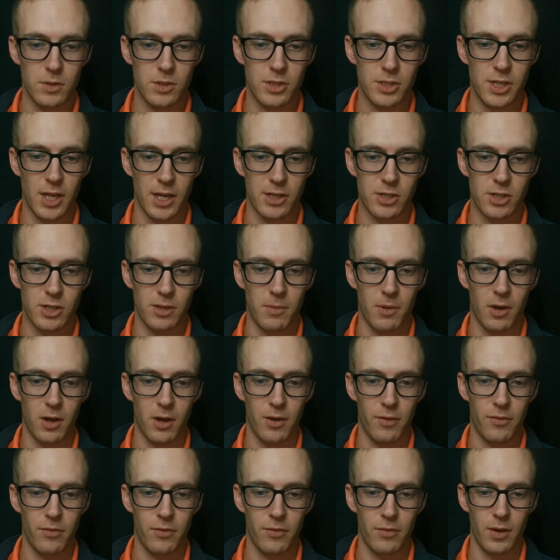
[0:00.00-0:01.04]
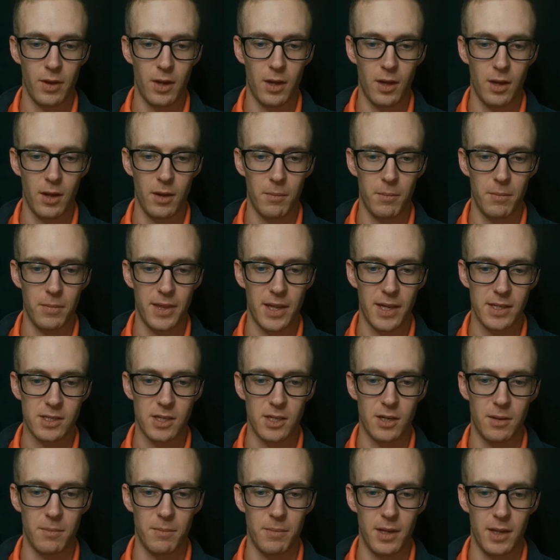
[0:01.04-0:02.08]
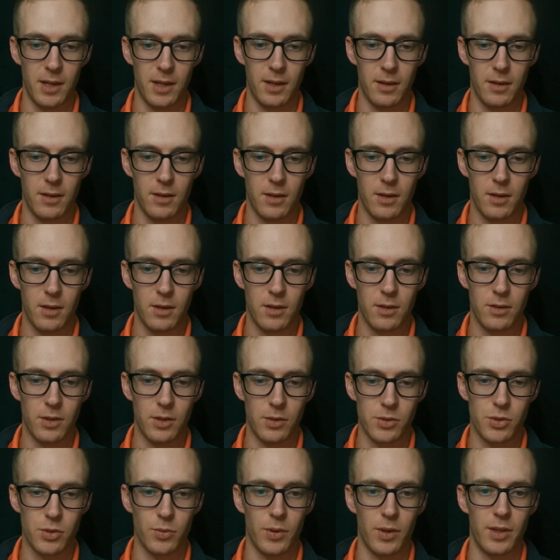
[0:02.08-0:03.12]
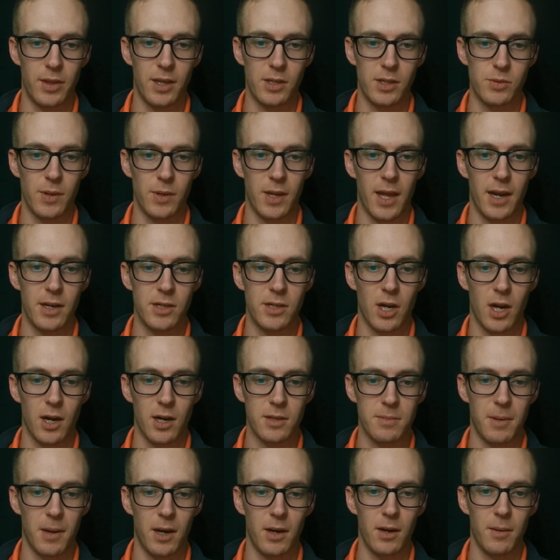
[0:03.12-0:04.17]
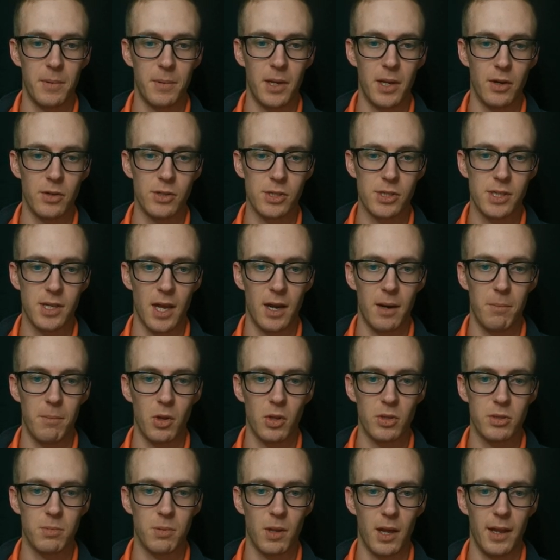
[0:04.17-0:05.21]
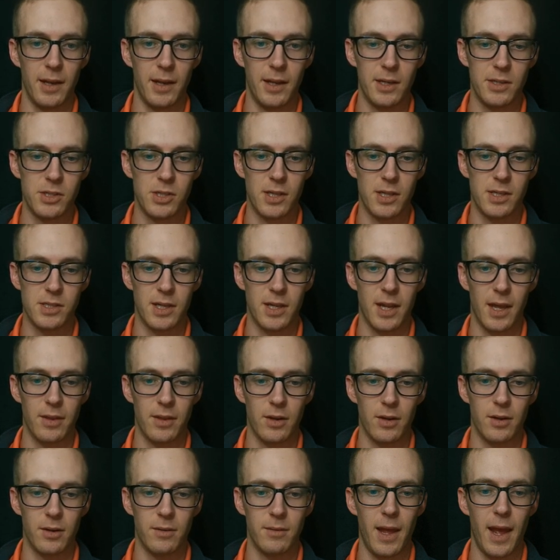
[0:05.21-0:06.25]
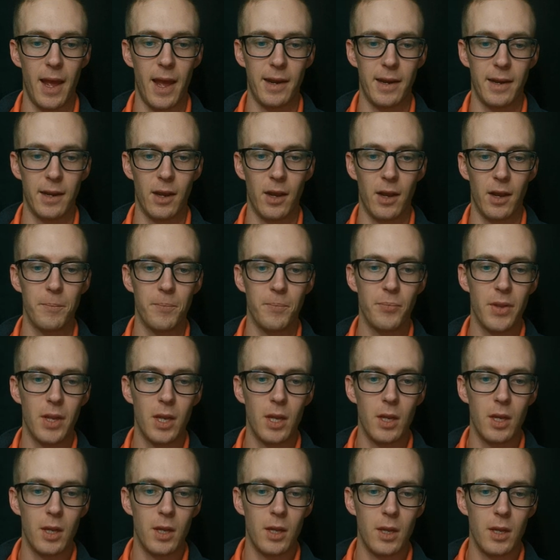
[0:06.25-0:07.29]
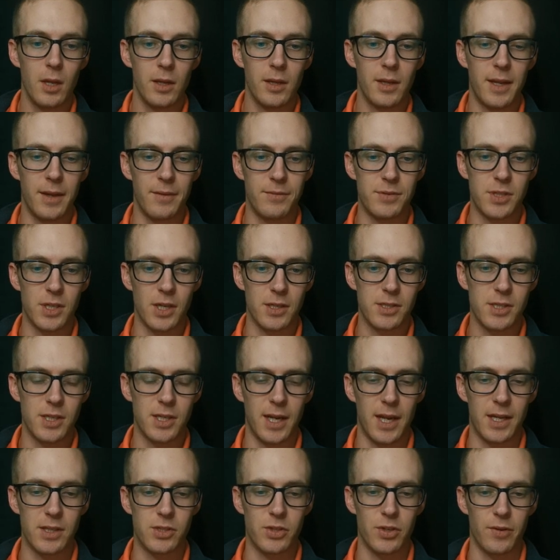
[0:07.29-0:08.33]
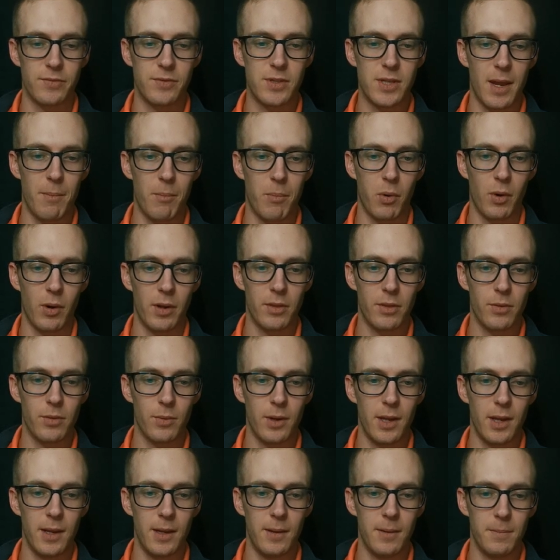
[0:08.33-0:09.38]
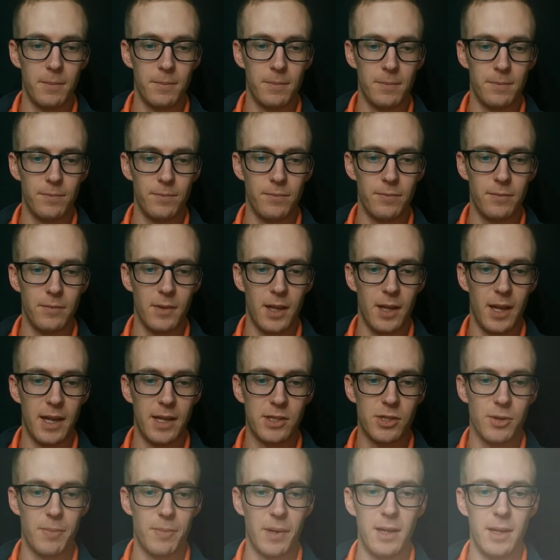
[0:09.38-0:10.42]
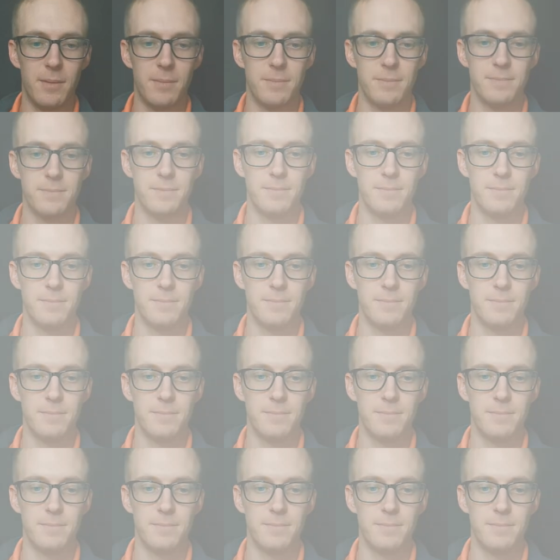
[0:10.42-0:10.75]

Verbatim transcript: section them off. Um, but that's going to be those three things we kind of talked about up here, just kind of multiplying each of these together, adding up. Gives us an answer of ten point three. Answer B.